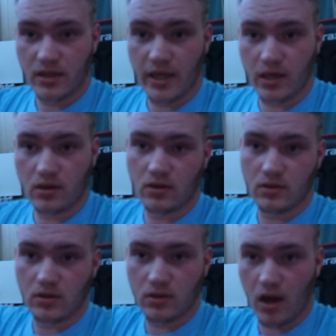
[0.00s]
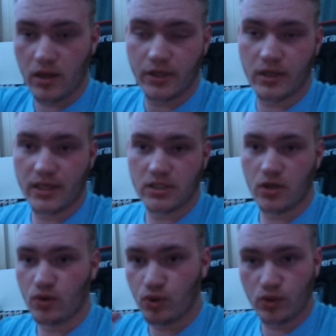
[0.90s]
then I'll let you guys
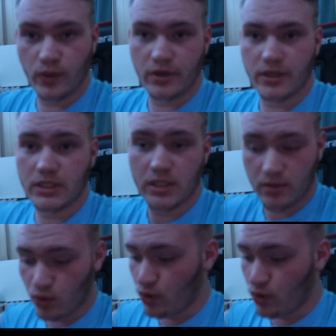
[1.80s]
know who the winner is,